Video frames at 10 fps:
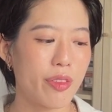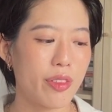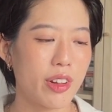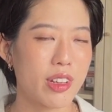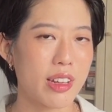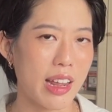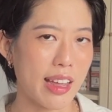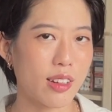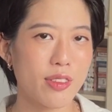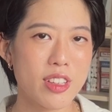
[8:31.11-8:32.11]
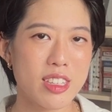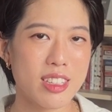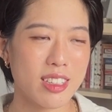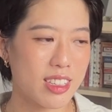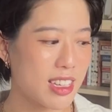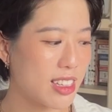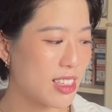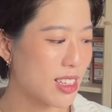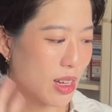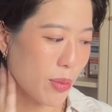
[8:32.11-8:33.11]
the activist scene in
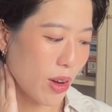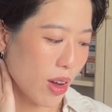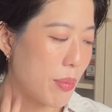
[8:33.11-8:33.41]
Singapore.